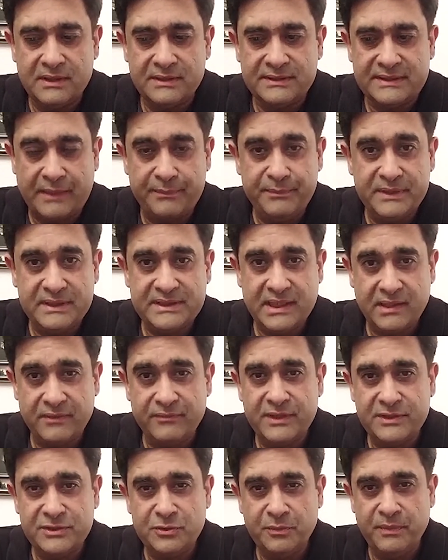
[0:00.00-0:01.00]
SZABIST
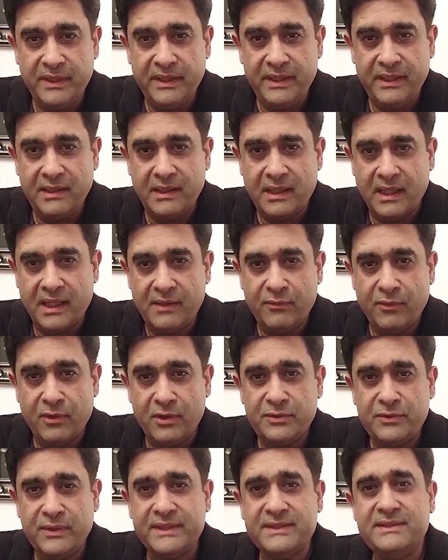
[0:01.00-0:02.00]
Silver Jubilee, I
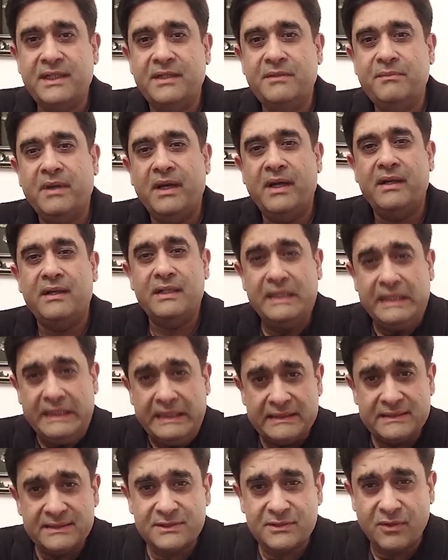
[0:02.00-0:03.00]
want to extend my
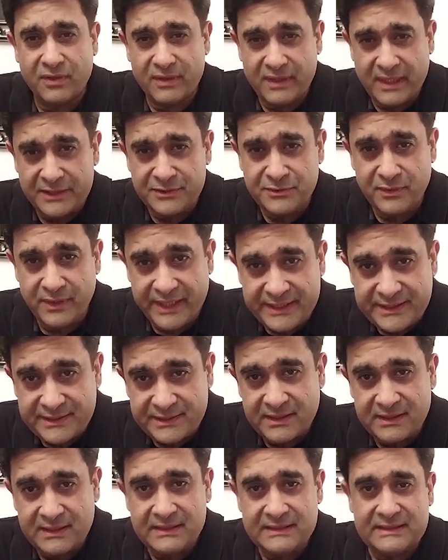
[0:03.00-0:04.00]
heartiest
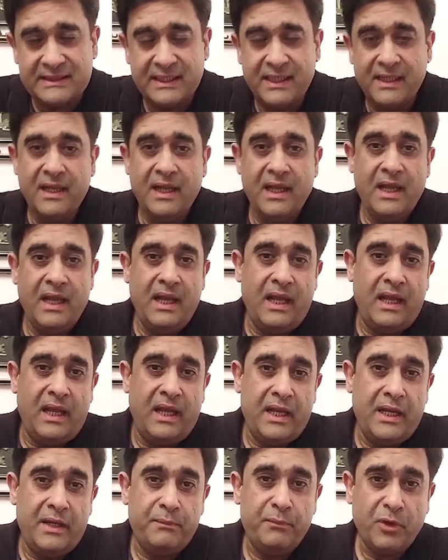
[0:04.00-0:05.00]
congratulations
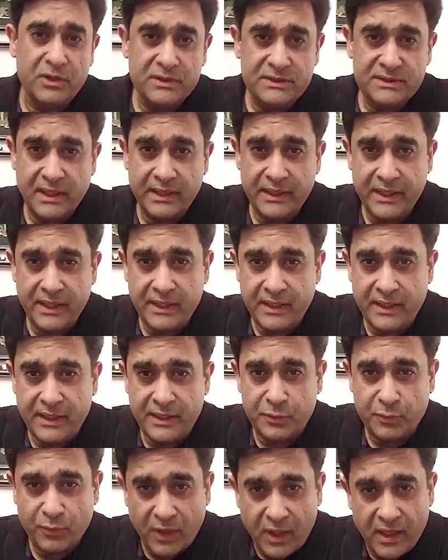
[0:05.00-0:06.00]
and bahut sari
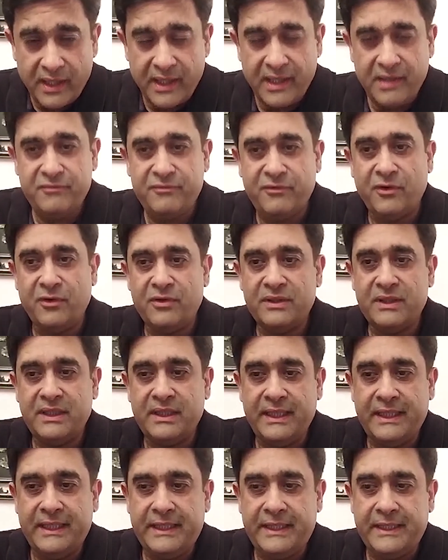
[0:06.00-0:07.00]
duaein for
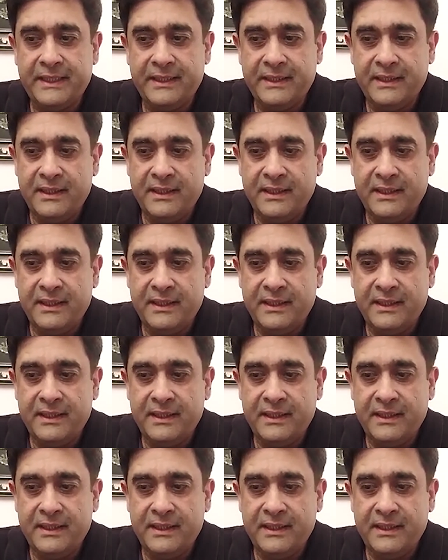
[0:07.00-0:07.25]
the